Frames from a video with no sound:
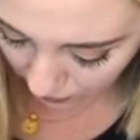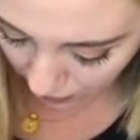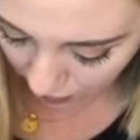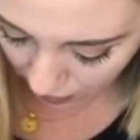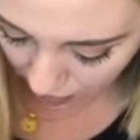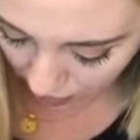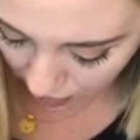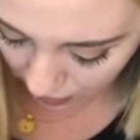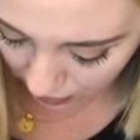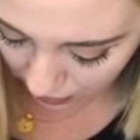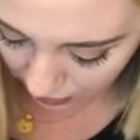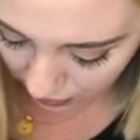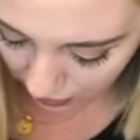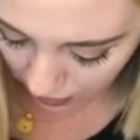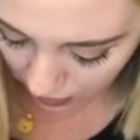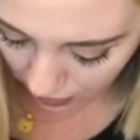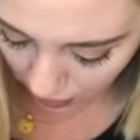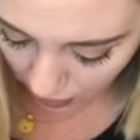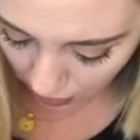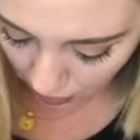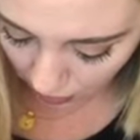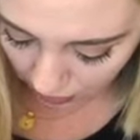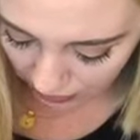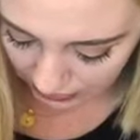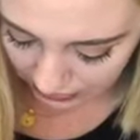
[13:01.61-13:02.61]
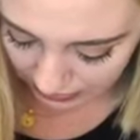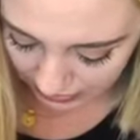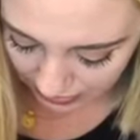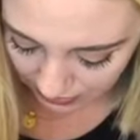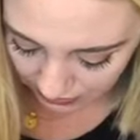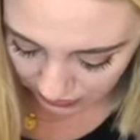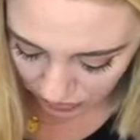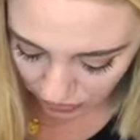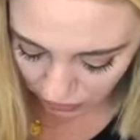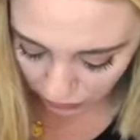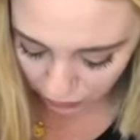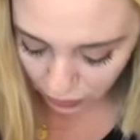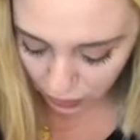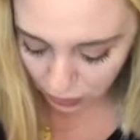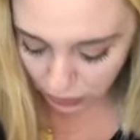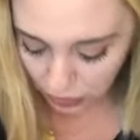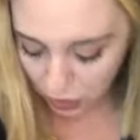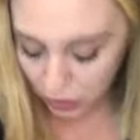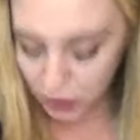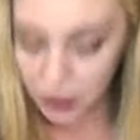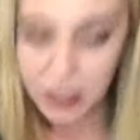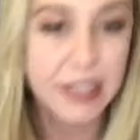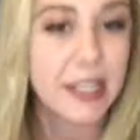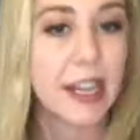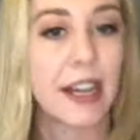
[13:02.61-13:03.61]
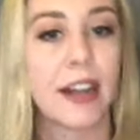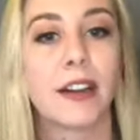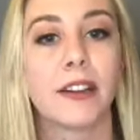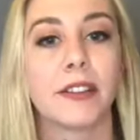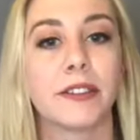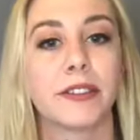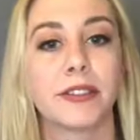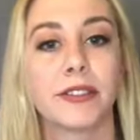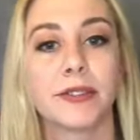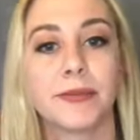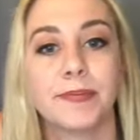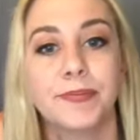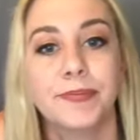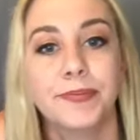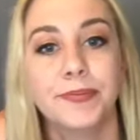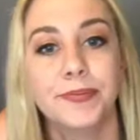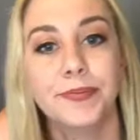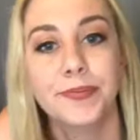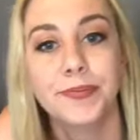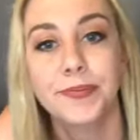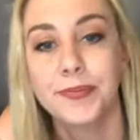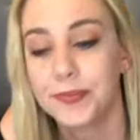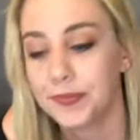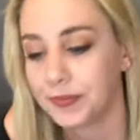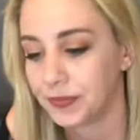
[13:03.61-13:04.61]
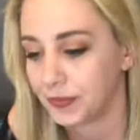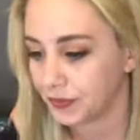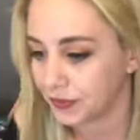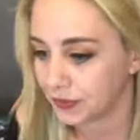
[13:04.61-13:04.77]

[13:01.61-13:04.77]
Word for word: God, what saves you from yourself? Hmm?